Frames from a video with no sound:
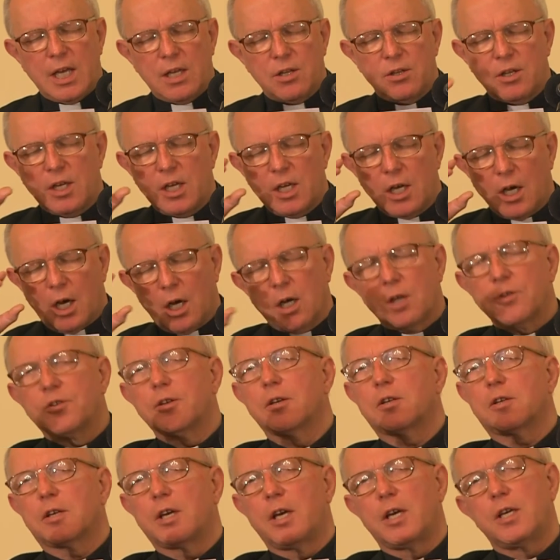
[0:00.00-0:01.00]
In the
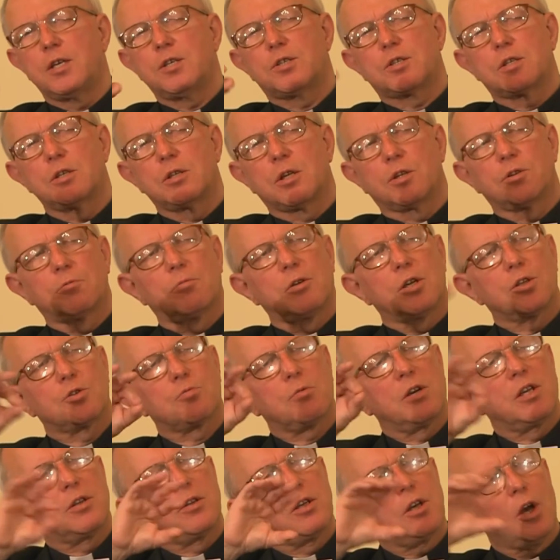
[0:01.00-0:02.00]
other case, in other
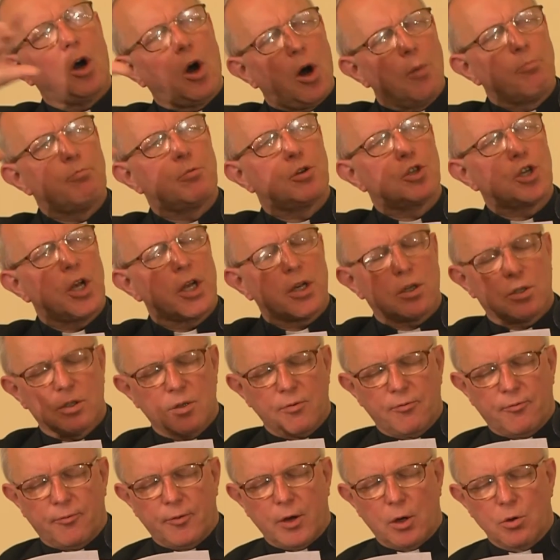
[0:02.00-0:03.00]
words, where the
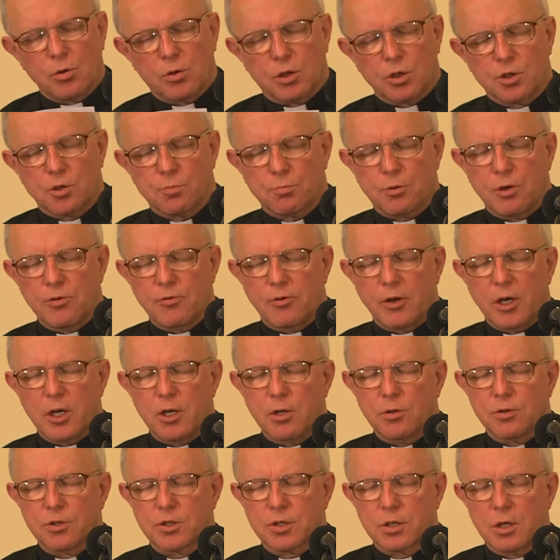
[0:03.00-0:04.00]
objective focus
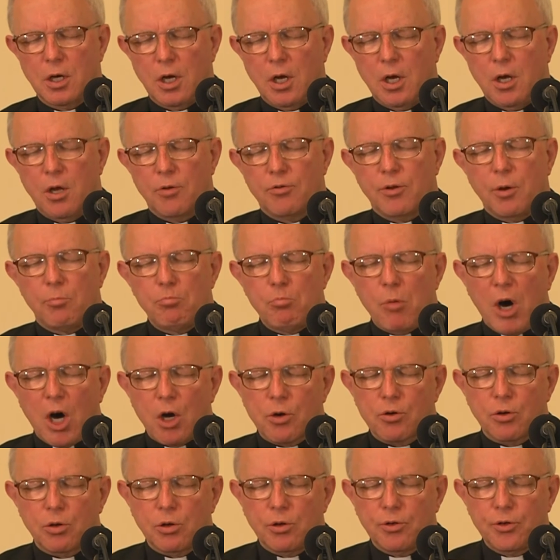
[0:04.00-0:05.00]
prevails, the
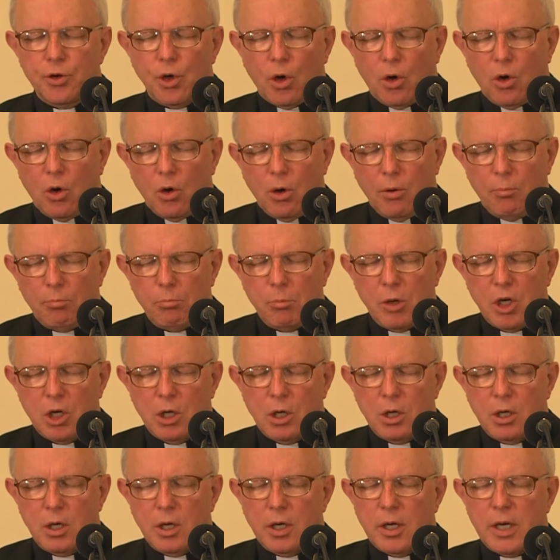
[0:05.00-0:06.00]
moral norm
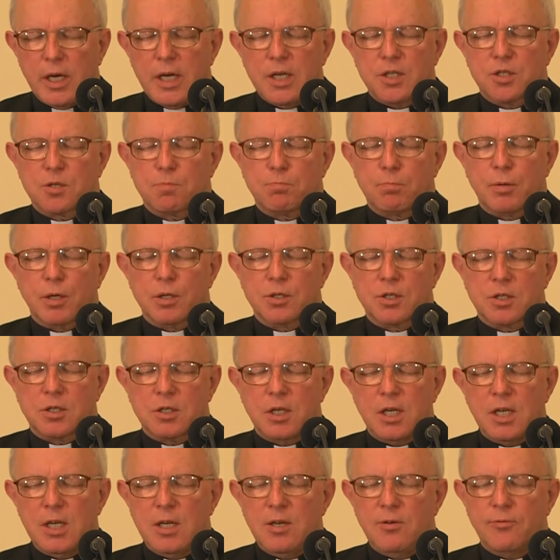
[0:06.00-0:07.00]
is
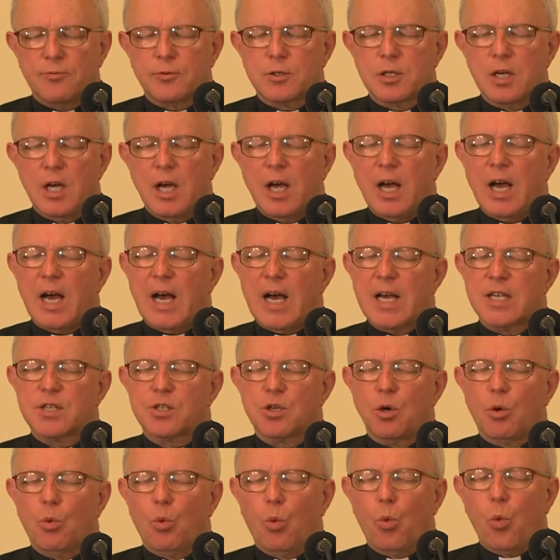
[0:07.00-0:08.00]
perceived
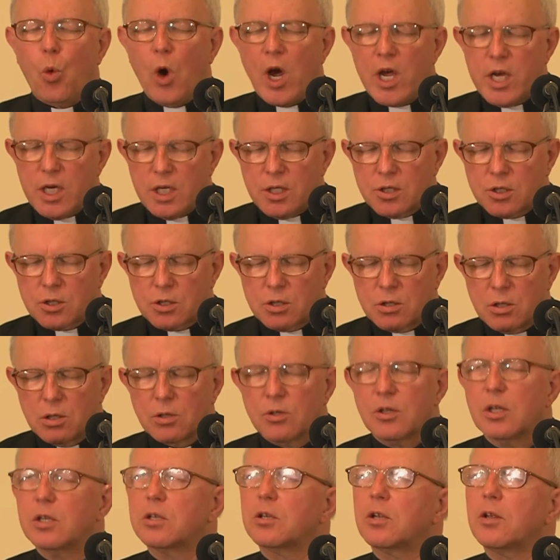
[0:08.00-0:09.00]
as a weight
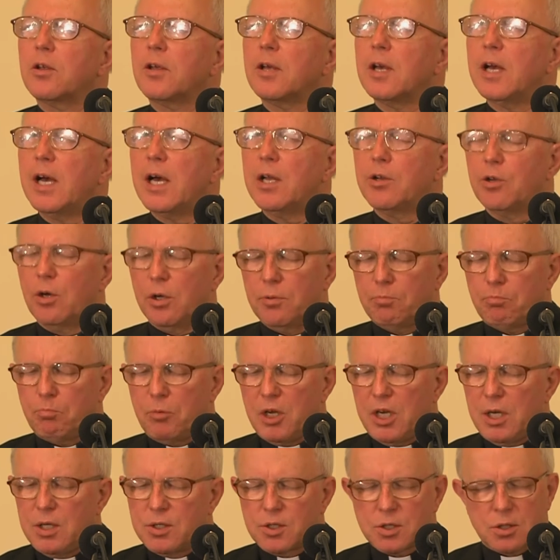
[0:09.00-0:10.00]
that
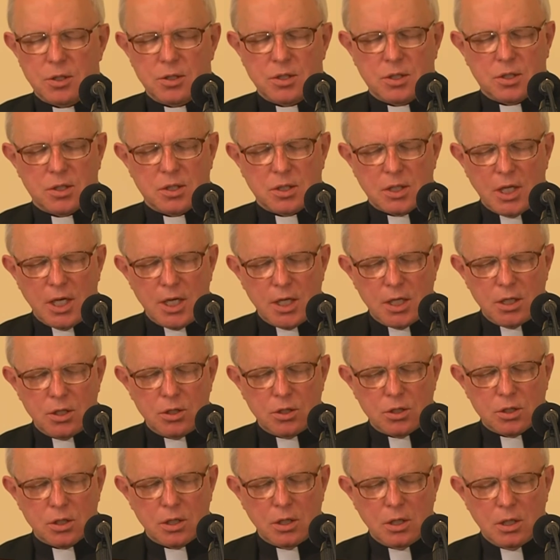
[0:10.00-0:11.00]
cannot be
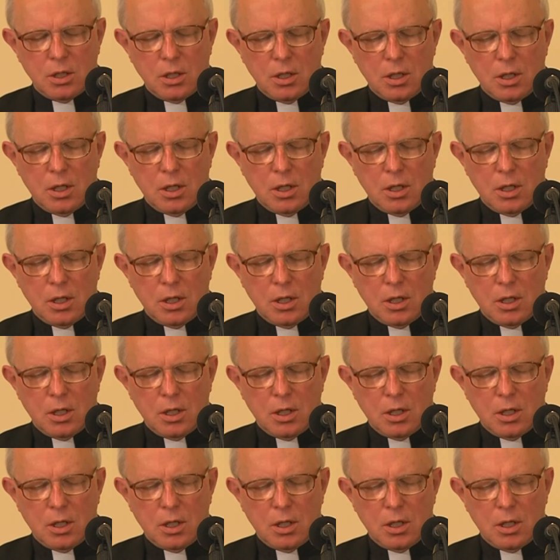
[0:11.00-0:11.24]
sustained